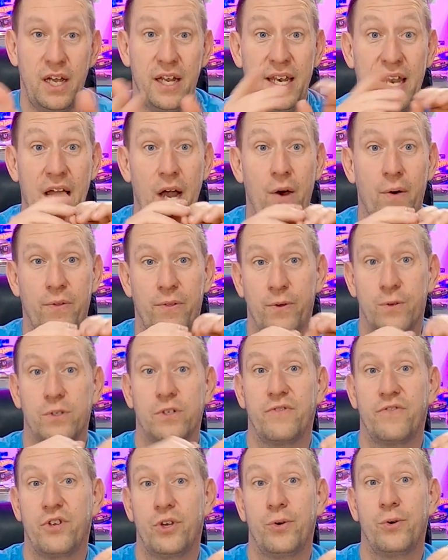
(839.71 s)
Now, those
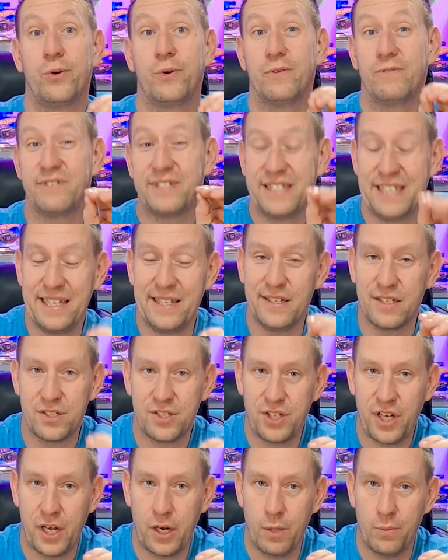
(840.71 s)
of you who have seen this
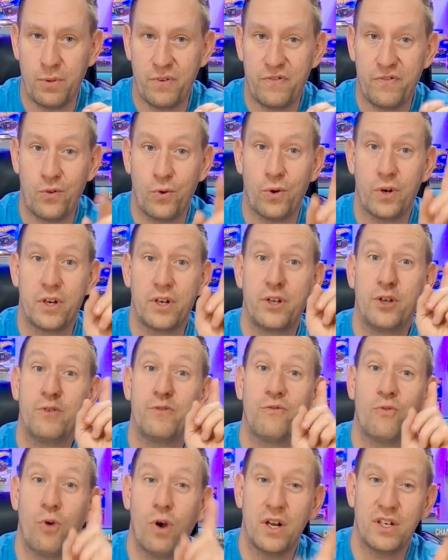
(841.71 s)
channel before,
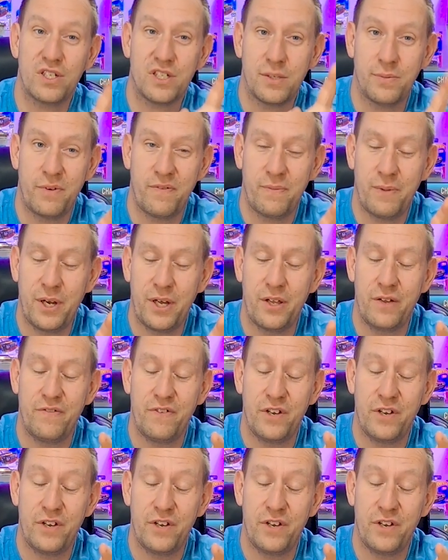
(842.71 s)
you've watched some of my other